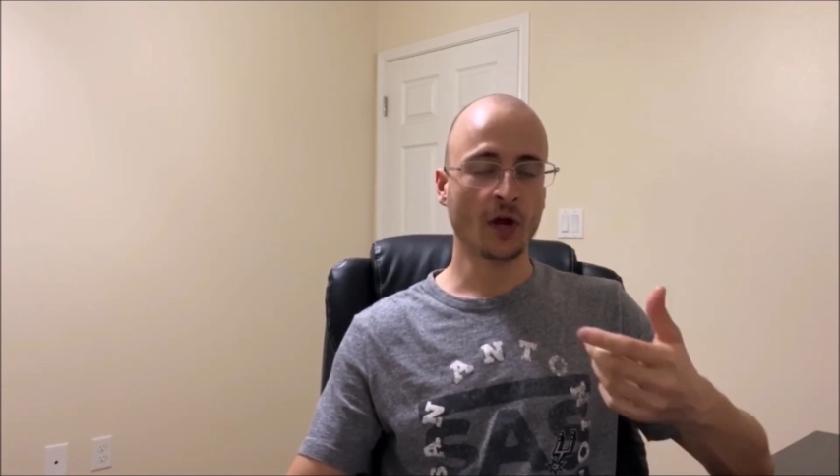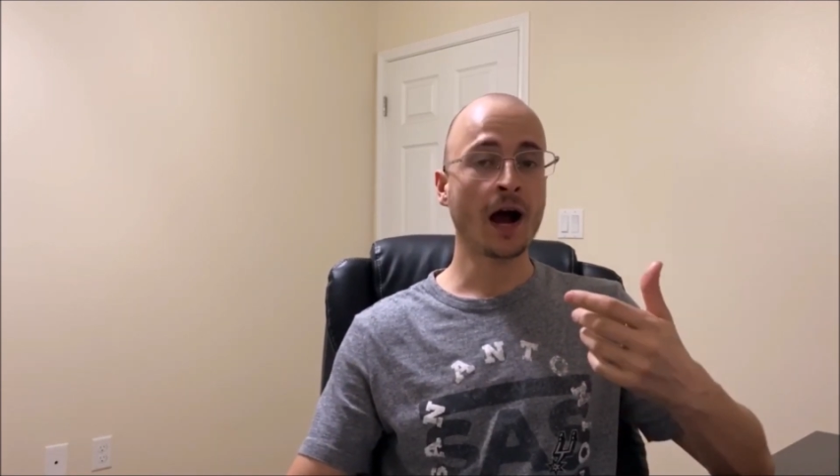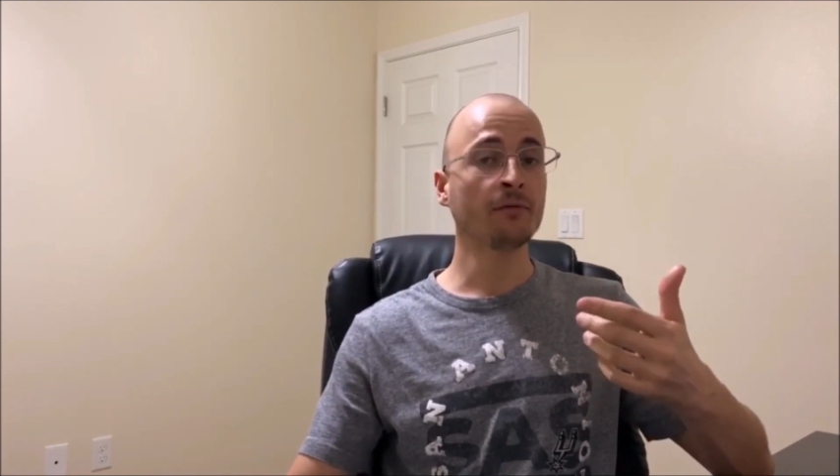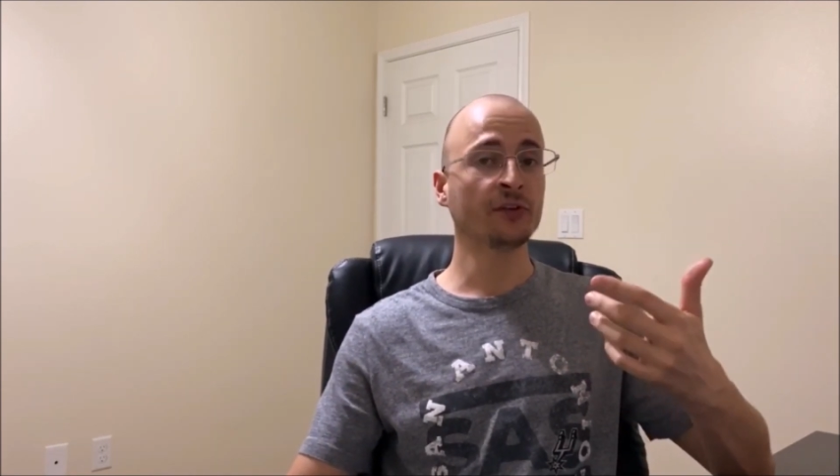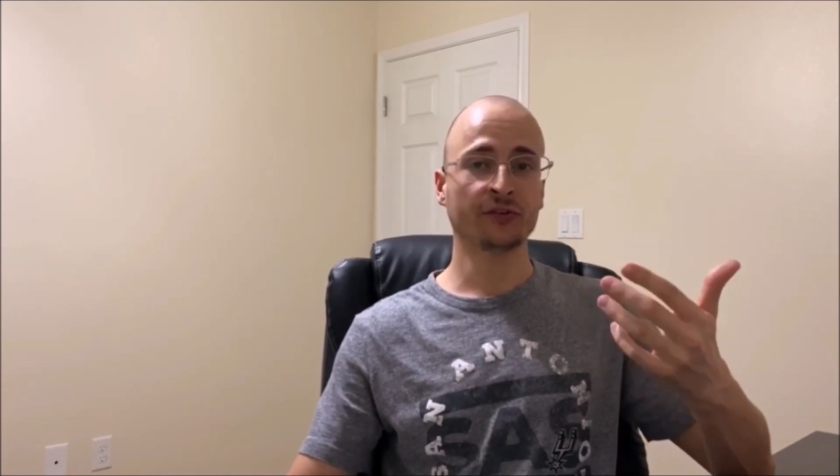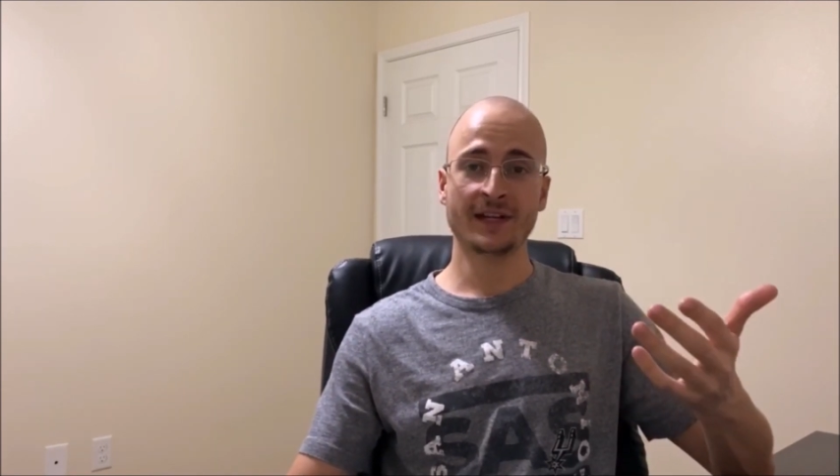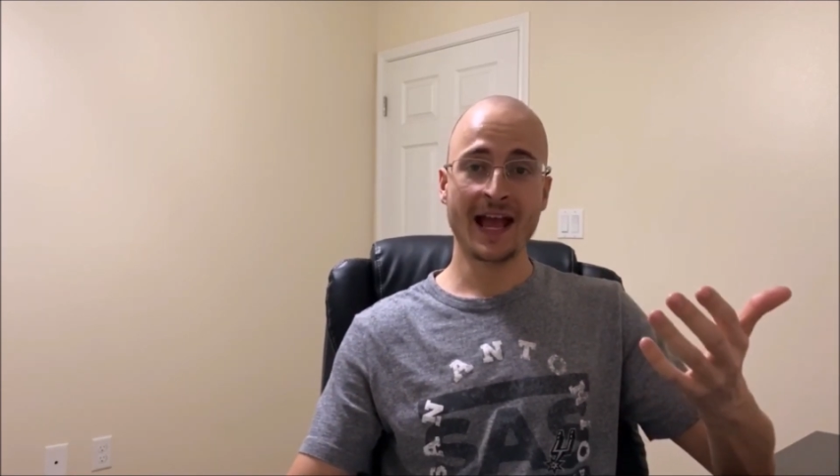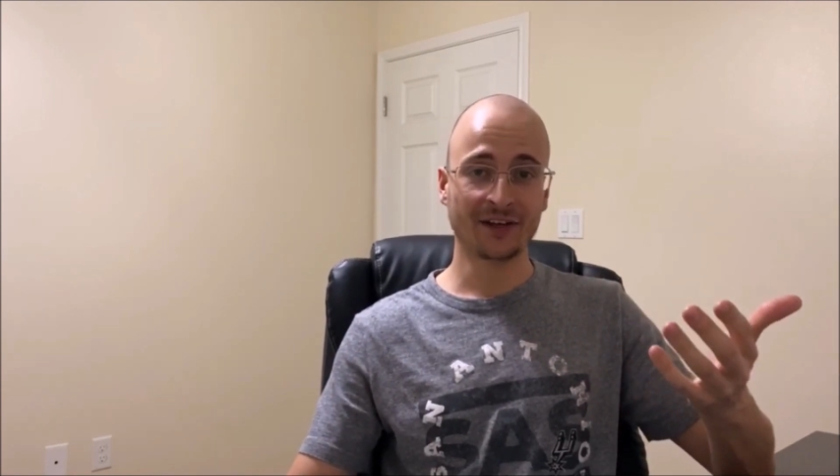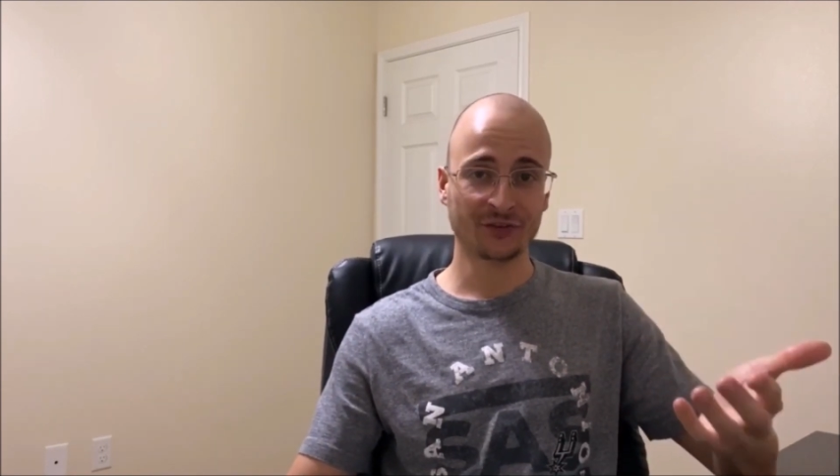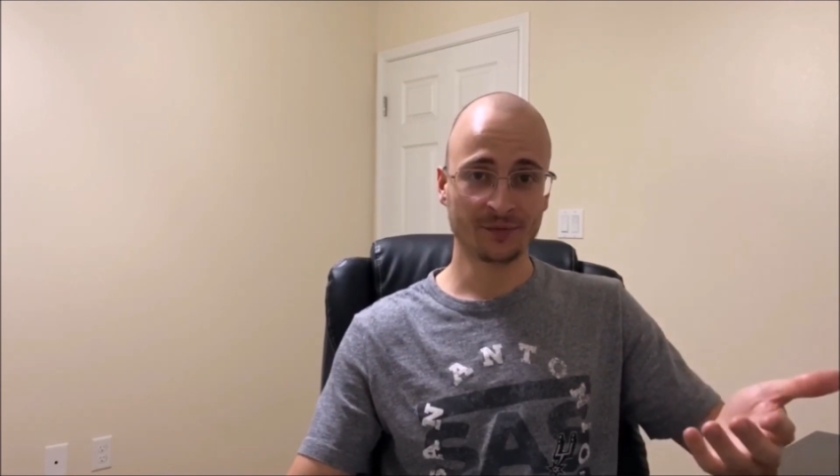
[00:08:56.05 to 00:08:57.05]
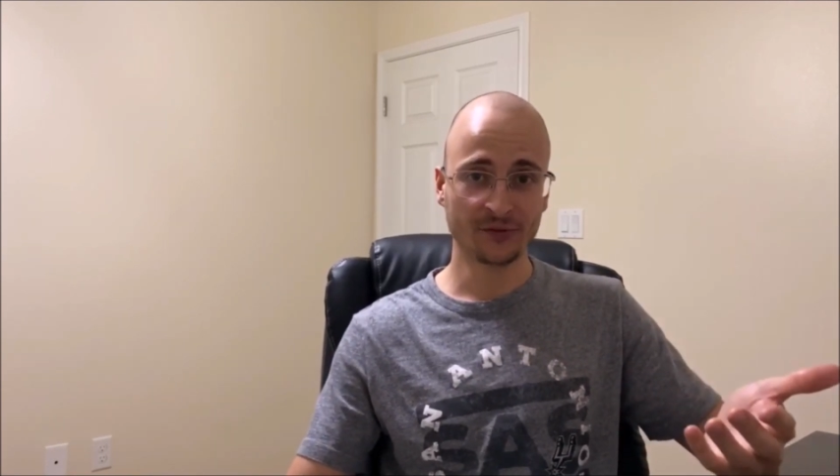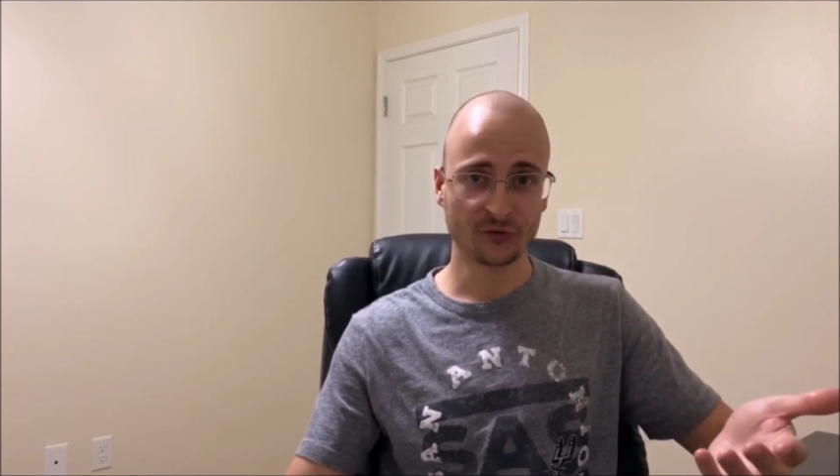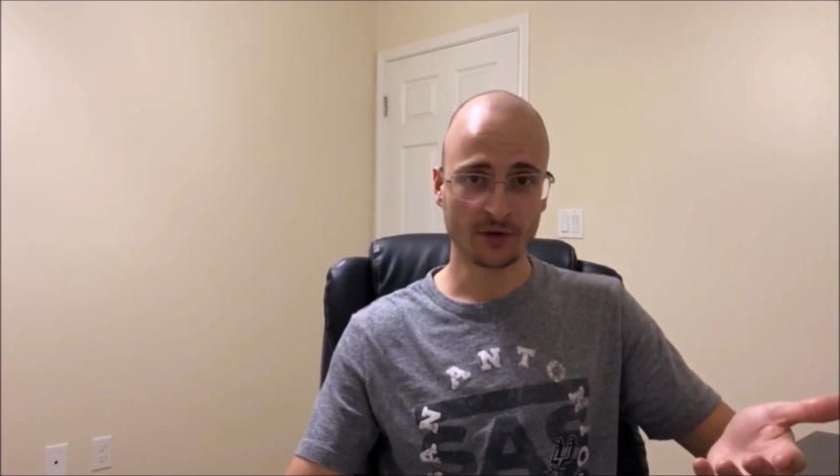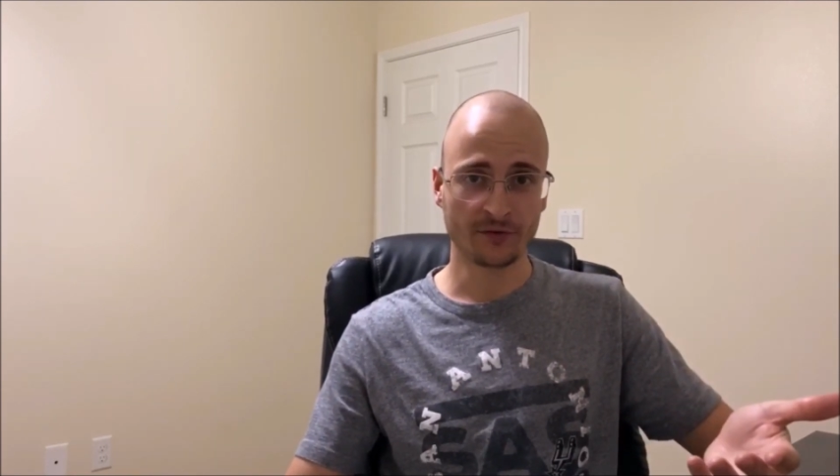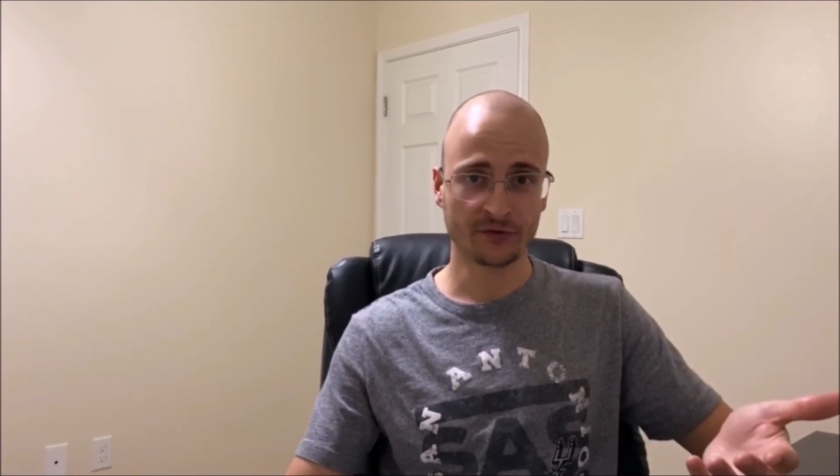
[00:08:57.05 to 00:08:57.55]
Obviously, it has to be
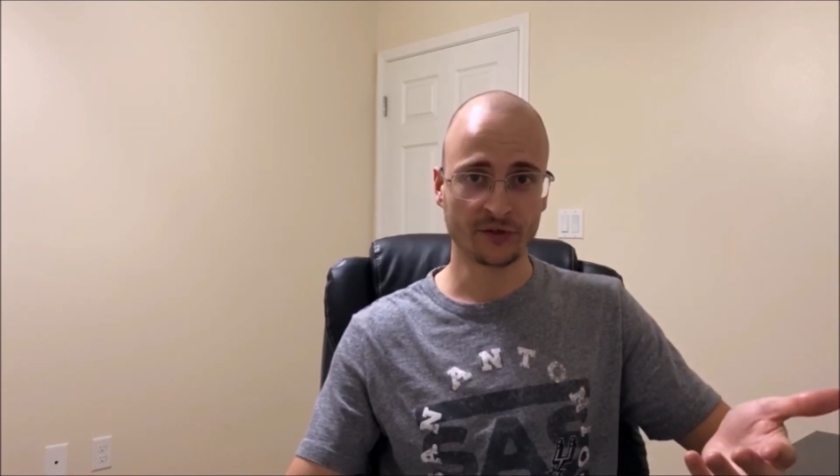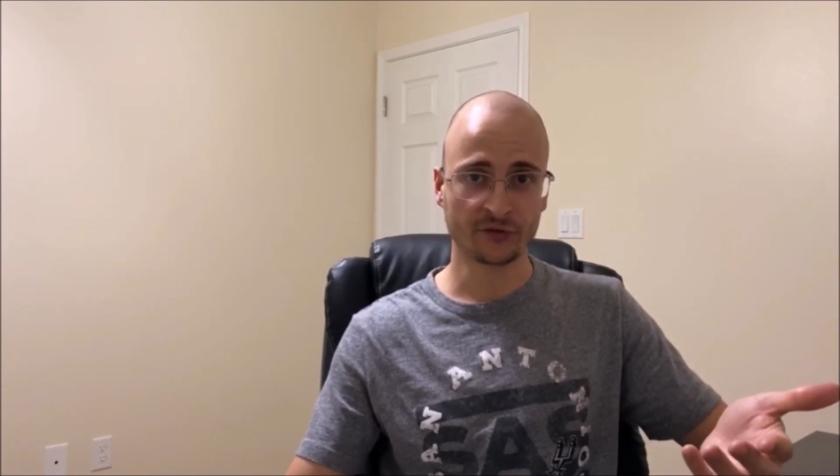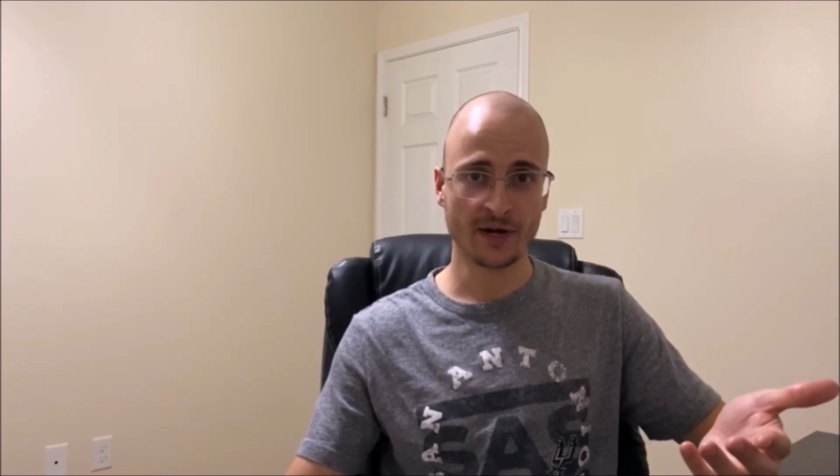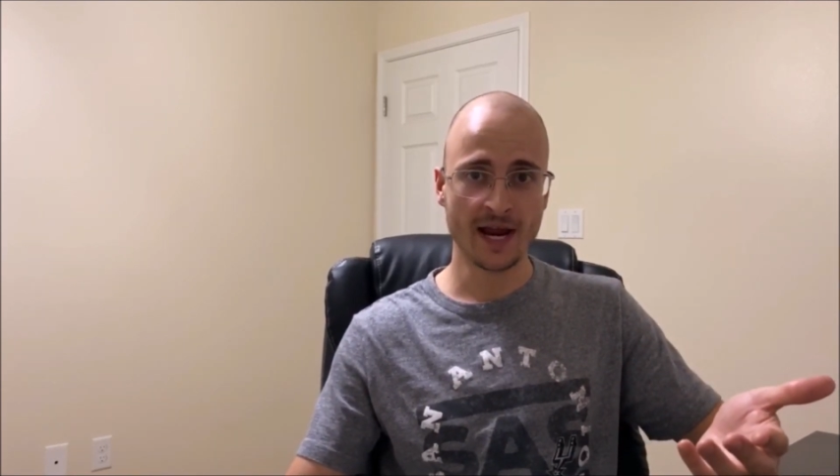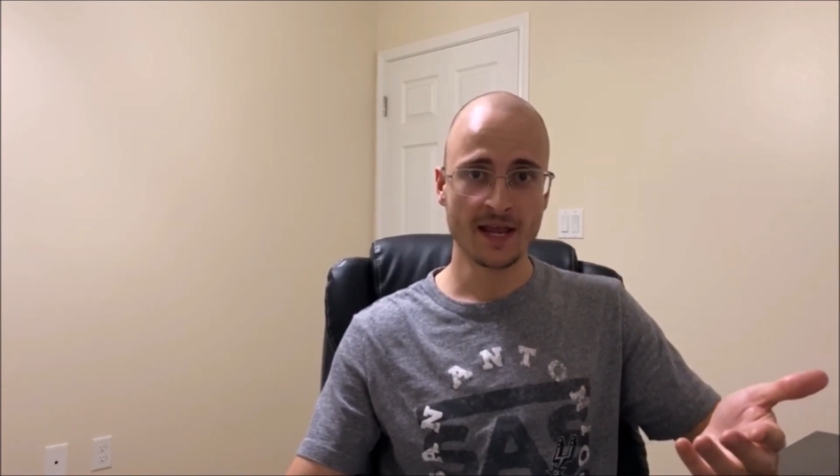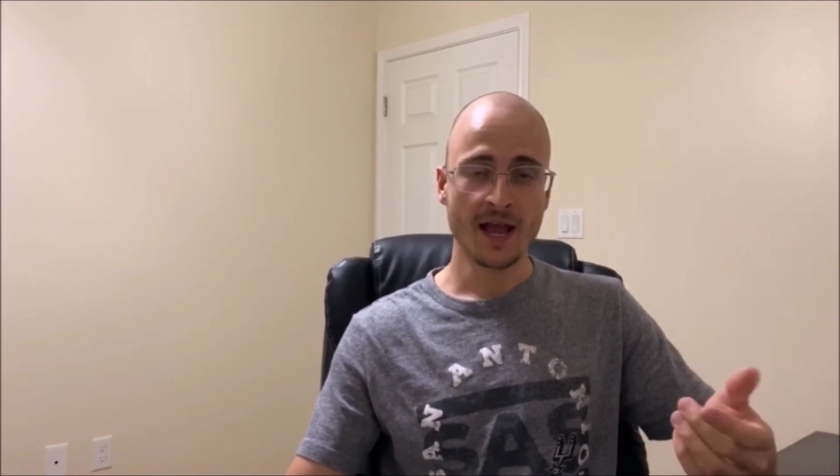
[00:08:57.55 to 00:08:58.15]
services, right?